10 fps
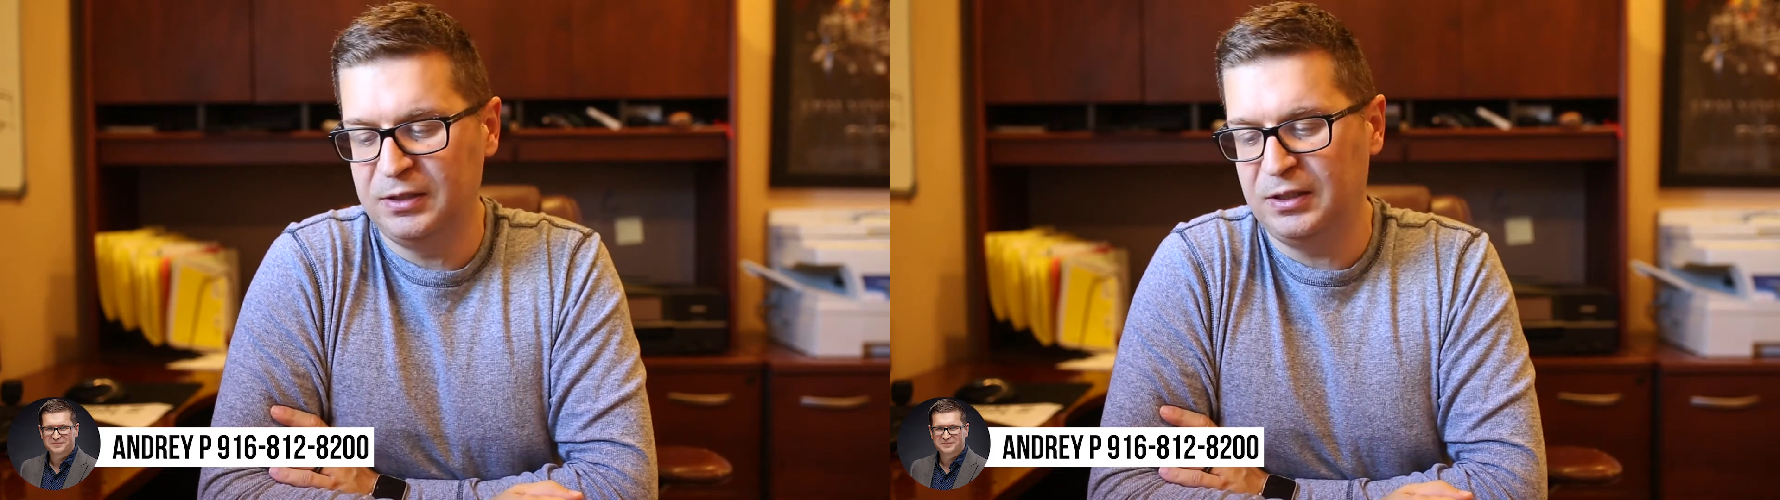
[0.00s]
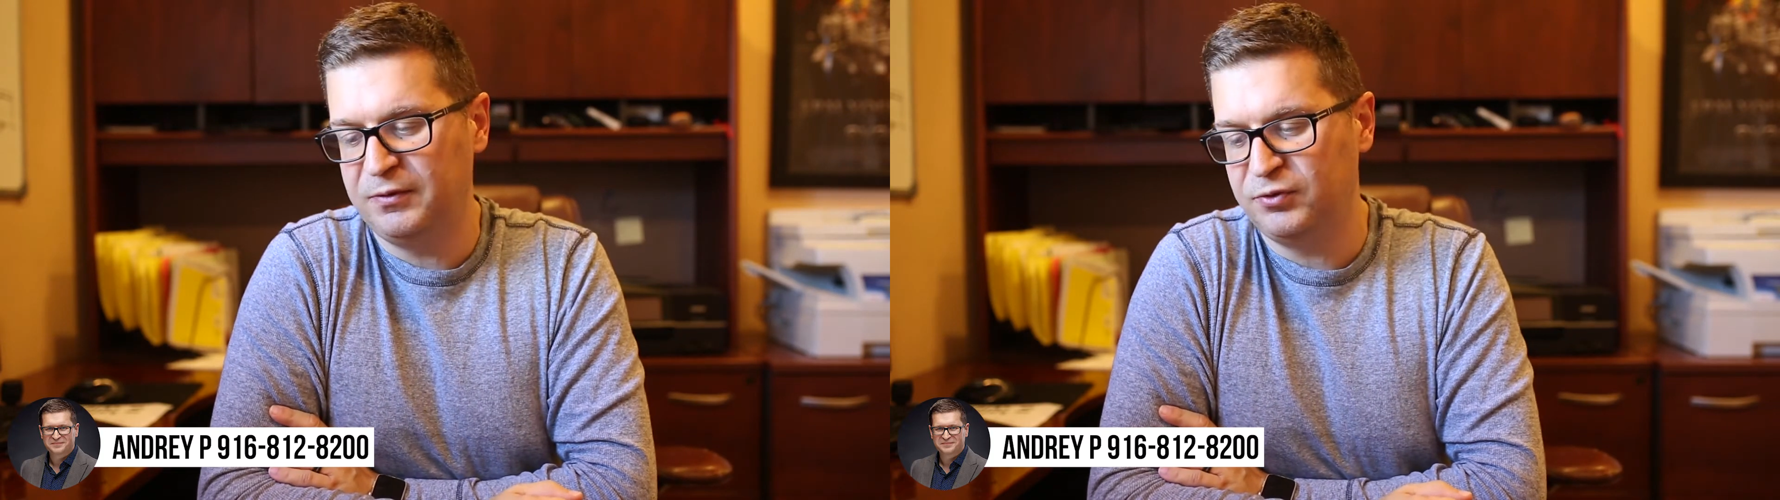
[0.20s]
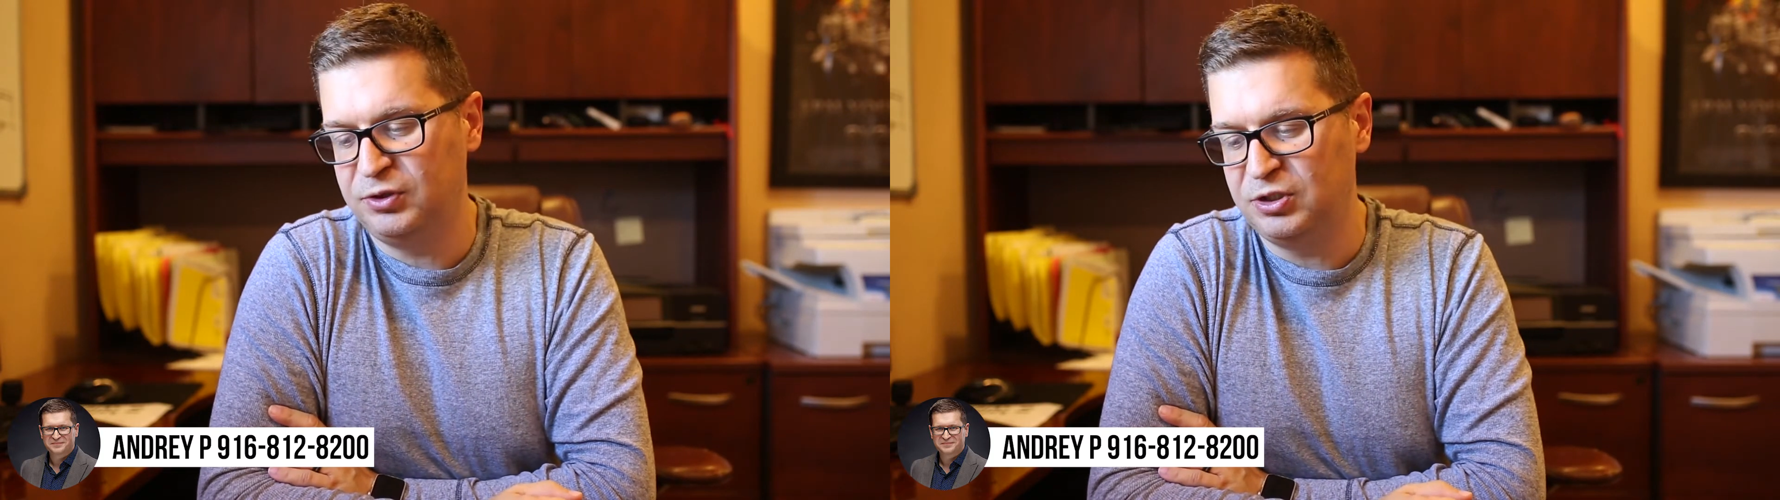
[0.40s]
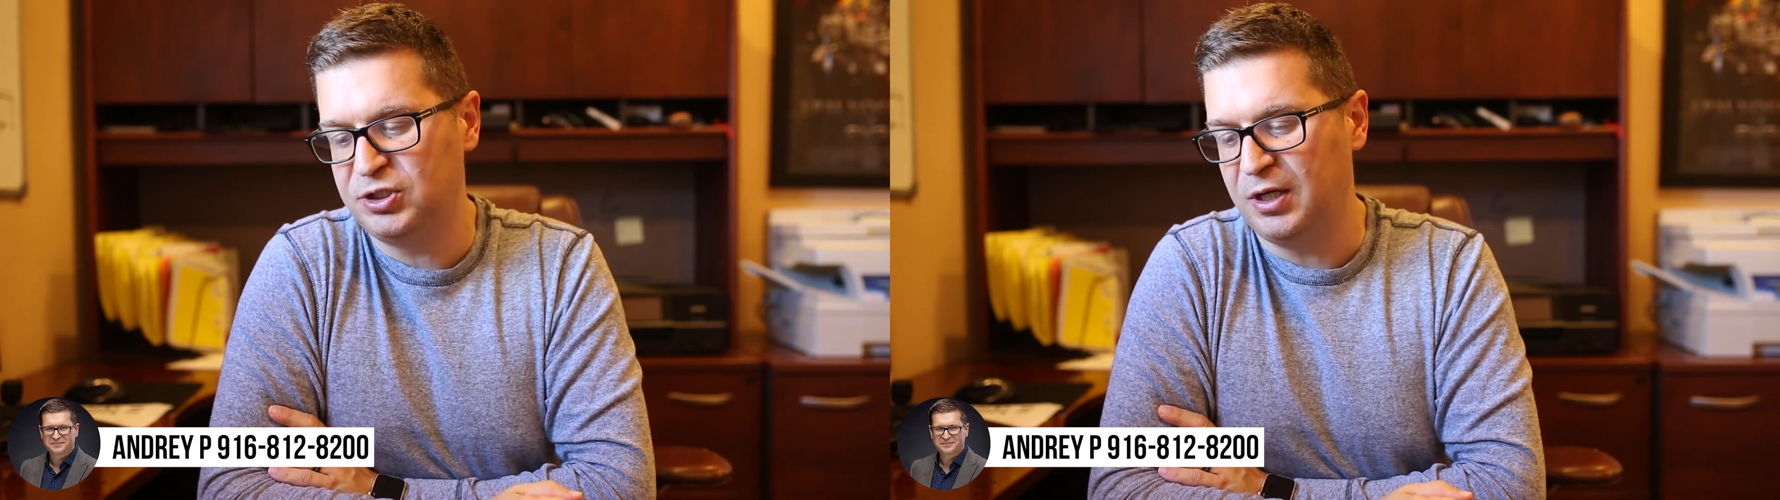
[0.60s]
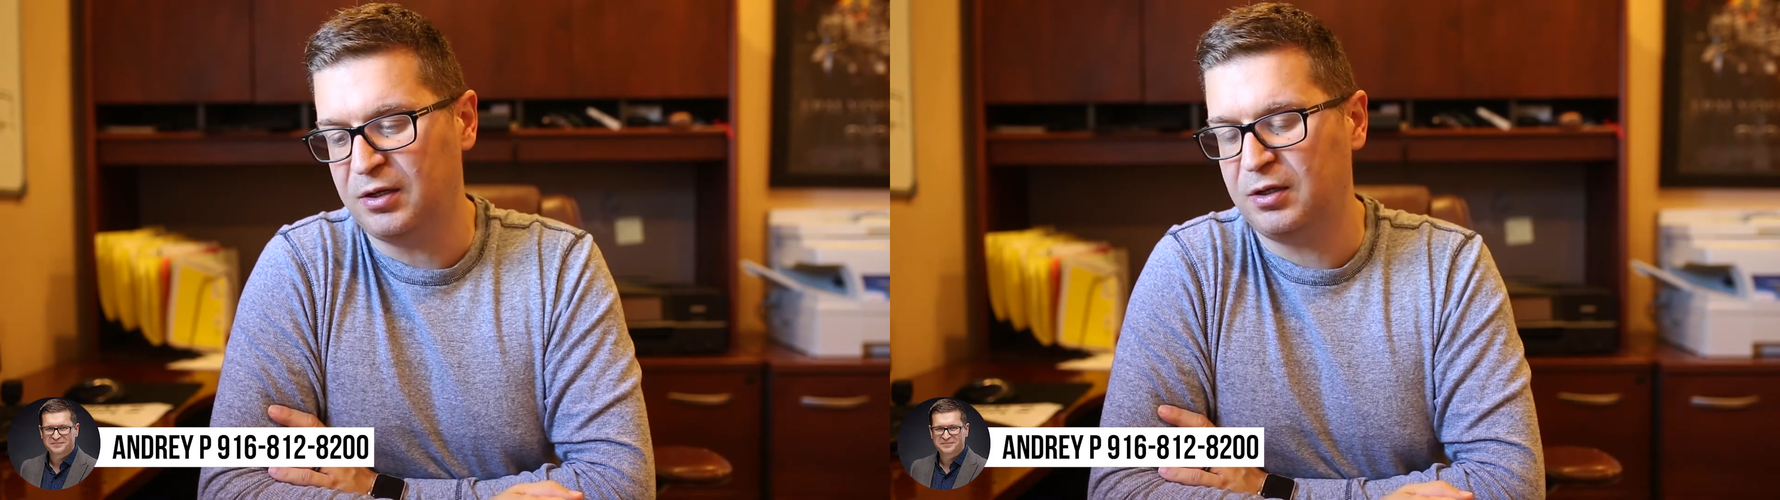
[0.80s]
deliver the
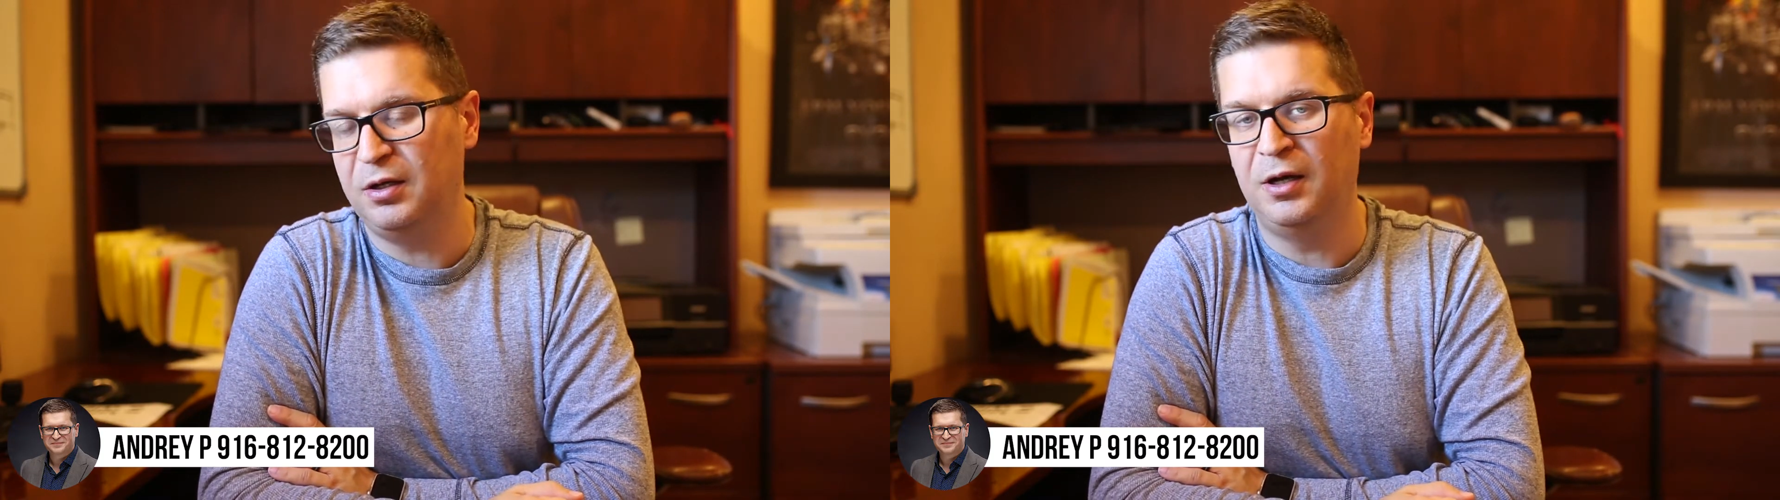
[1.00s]
check